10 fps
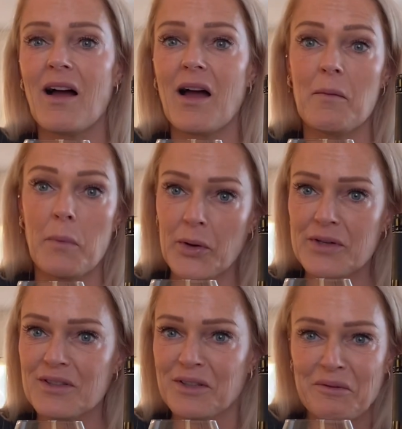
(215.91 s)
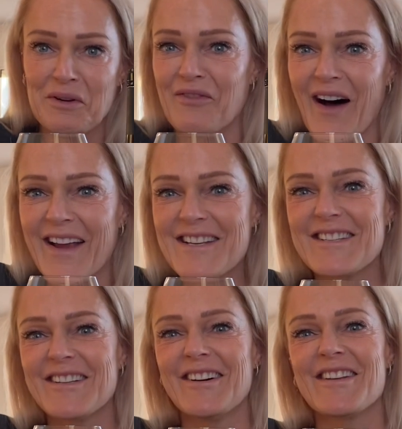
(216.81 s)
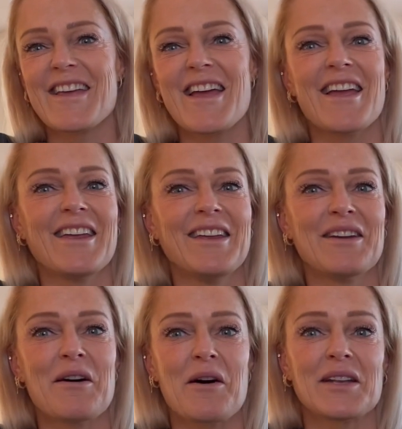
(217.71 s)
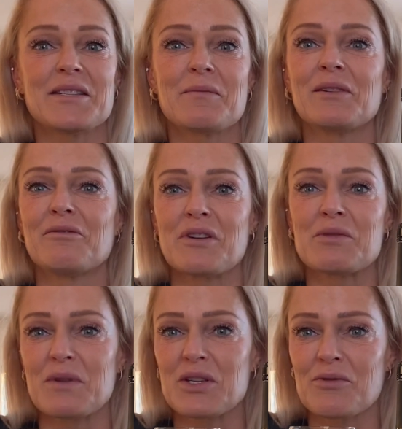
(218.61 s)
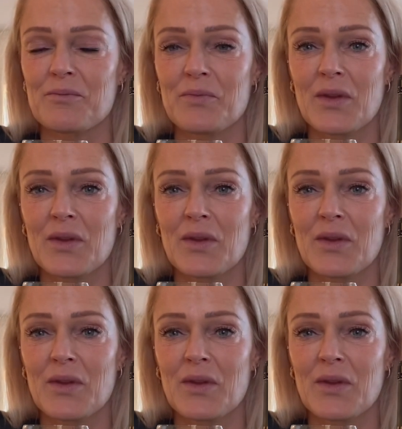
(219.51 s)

a bird you would find on a typical French bistro.